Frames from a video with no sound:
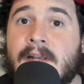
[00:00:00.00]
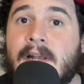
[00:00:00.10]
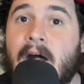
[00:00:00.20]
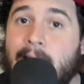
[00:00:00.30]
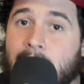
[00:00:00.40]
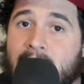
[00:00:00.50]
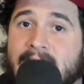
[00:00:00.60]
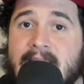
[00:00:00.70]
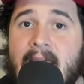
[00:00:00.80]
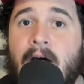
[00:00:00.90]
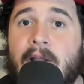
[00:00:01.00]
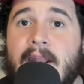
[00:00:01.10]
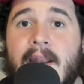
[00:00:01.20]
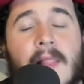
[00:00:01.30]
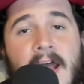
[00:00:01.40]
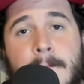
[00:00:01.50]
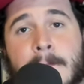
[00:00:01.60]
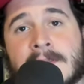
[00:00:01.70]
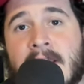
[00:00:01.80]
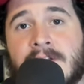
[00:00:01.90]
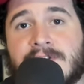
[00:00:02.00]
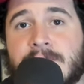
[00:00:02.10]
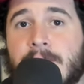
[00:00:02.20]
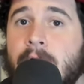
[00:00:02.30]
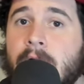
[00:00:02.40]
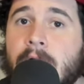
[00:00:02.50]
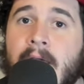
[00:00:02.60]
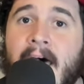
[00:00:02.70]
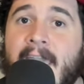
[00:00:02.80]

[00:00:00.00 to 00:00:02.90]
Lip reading: a lot of talent and a lot of potential. I